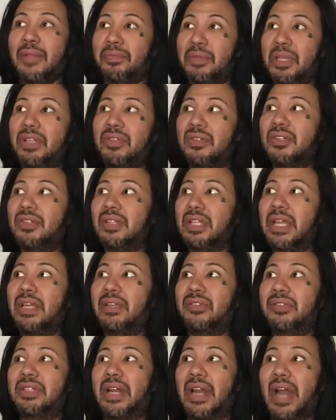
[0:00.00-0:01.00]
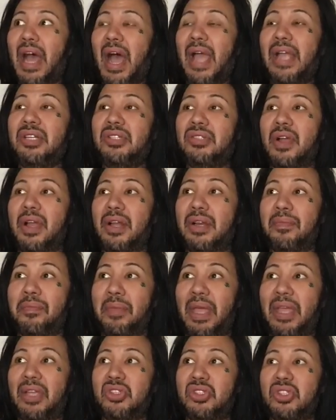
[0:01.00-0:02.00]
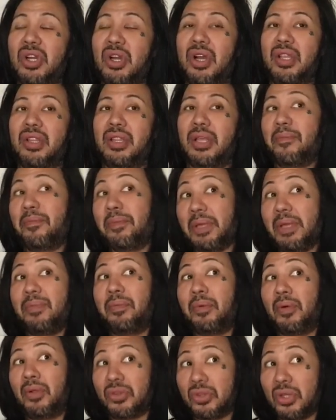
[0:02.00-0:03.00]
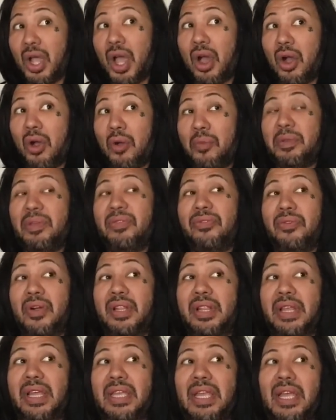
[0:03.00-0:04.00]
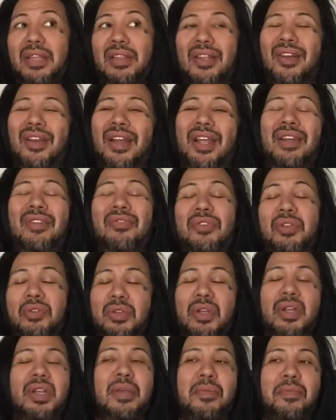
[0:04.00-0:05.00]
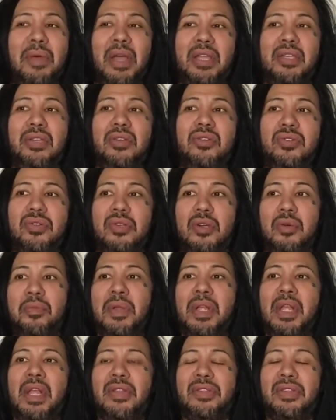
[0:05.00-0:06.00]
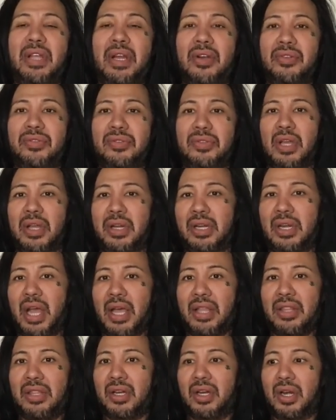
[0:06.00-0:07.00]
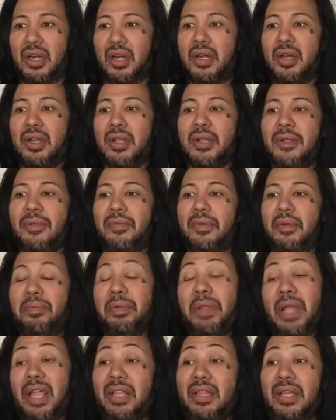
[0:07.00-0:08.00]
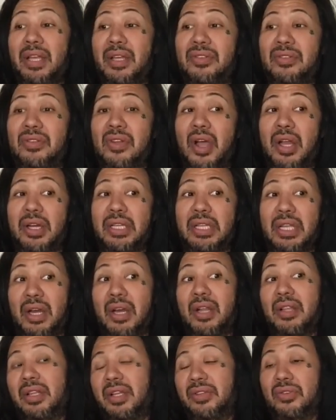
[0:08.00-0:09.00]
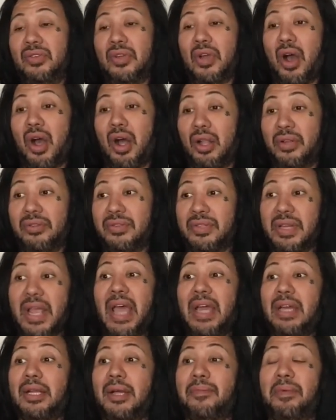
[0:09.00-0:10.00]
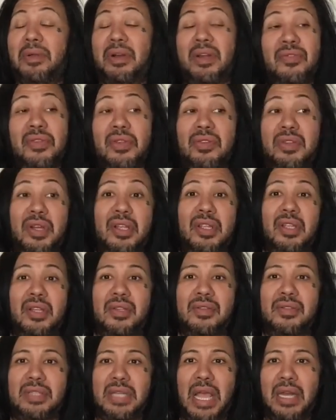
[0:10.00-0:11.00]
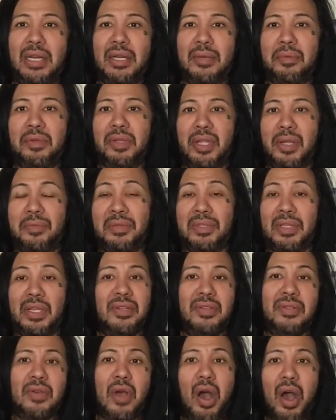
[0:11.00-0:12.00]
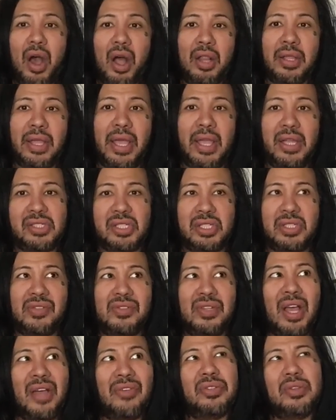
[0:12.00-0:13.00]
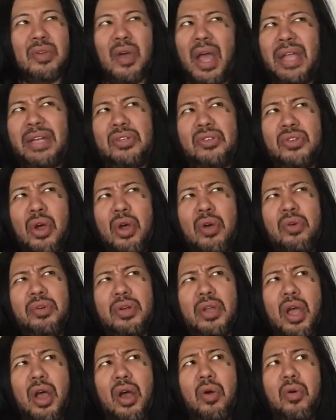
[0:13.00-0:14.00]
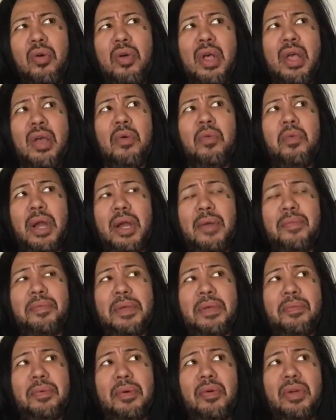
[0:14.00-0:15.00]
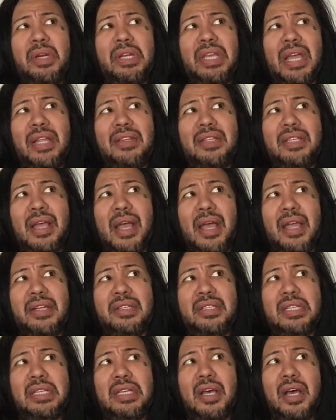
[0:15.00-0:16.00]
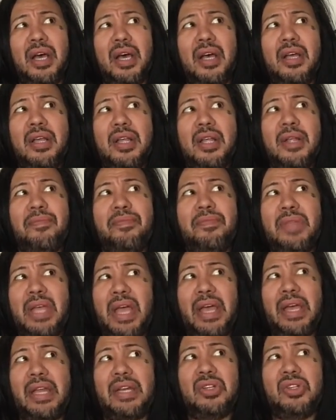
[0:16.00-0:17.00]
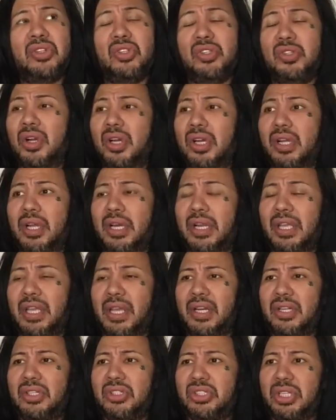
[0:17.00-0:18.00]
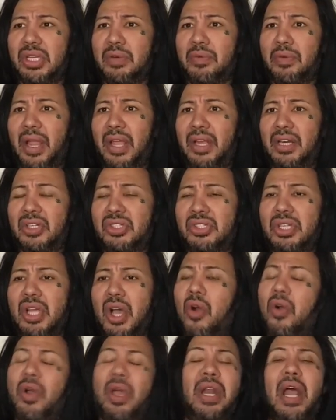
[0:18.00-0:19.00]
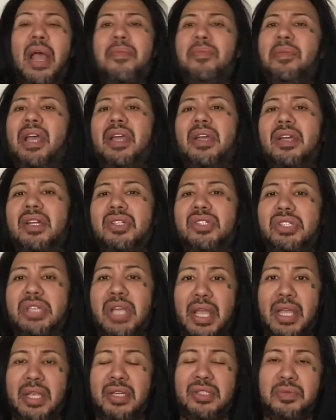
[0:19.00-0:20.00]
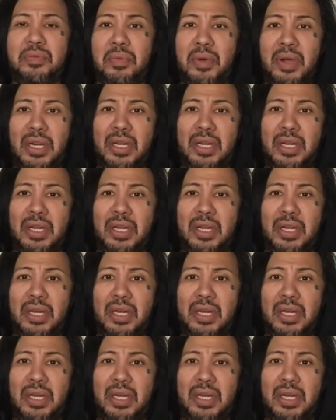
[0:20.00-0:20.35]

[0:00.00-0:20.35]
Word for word: these are things that I try to make sure that people know before they get there. And if you look at my YouTube, there's another playlist on here that's called stand-up. And if you look at the stand-up clips, it's all edgy stuff. So I don't know where people would get the idea that you're going to get a G rated show. And I'm not going to change what